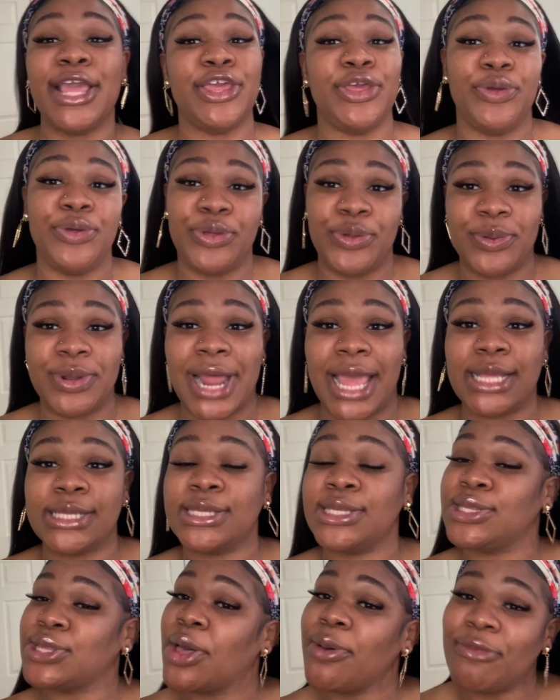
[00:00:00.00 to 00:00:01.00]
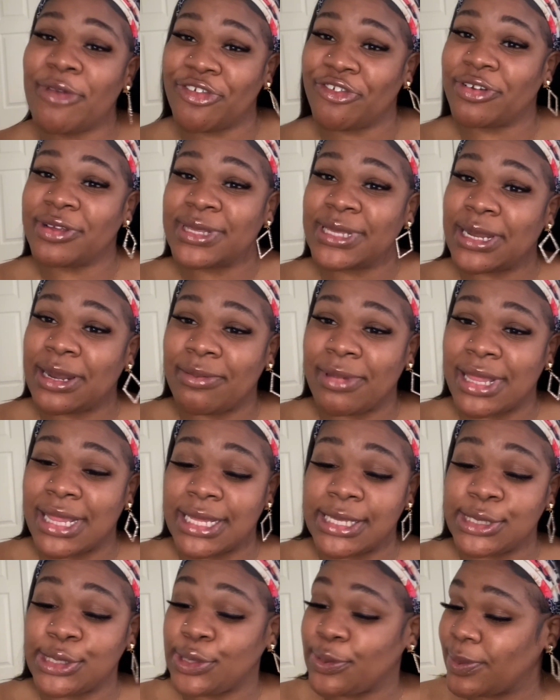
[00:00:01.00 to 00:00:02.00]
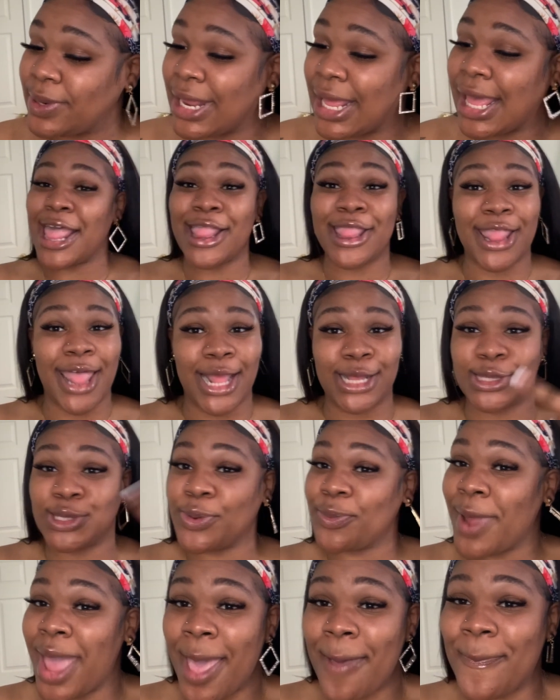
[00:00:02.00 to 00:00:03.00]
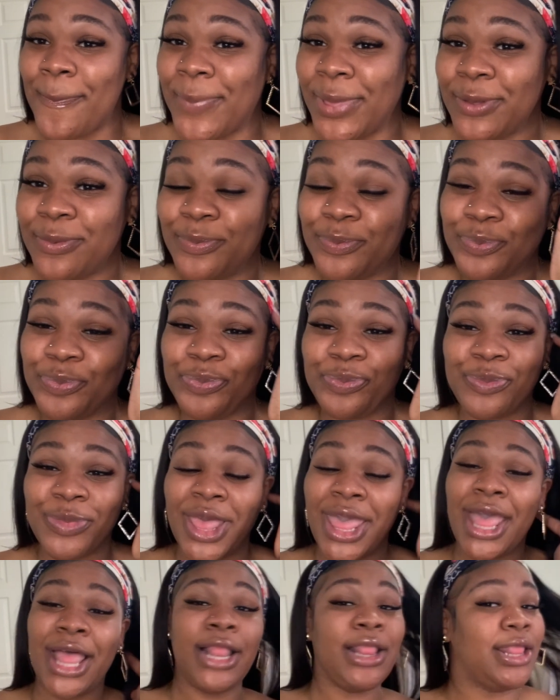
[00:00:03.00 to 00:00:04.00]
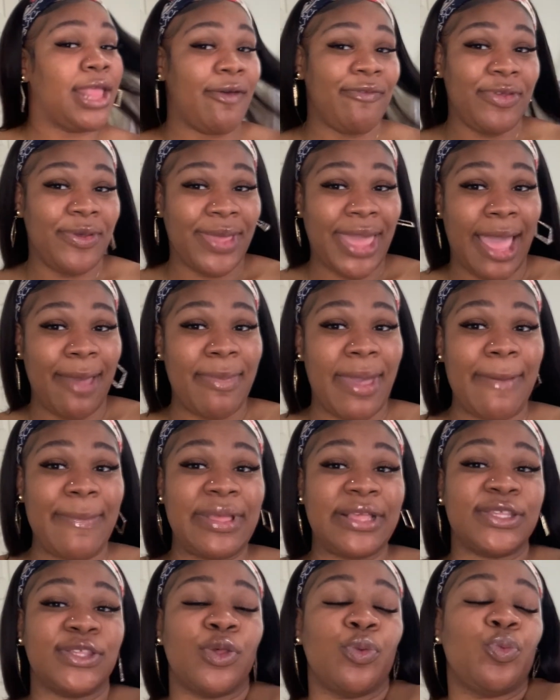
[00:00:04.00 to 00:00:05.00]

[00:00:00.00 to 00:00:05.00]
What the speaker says: you, Unice, so much for sending me this unit. That's a wrap. Love you, K babies.